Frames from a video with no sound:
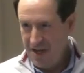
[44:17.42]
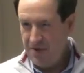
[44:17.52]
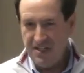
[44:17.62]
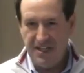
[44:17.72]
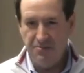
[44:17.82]

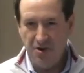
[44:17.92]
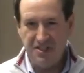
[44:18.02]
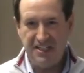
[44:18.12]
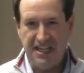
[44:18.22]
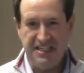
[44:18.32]
We need more
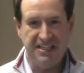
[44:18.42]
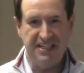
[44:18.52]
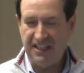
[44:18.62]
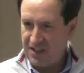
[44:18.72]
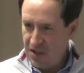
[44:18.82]

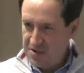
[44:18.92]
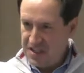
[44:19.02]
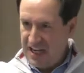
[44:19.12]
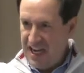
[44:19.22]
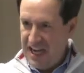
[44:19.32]
teaching that
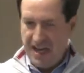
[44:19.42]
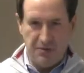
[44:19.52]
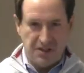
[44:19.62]
goes in hand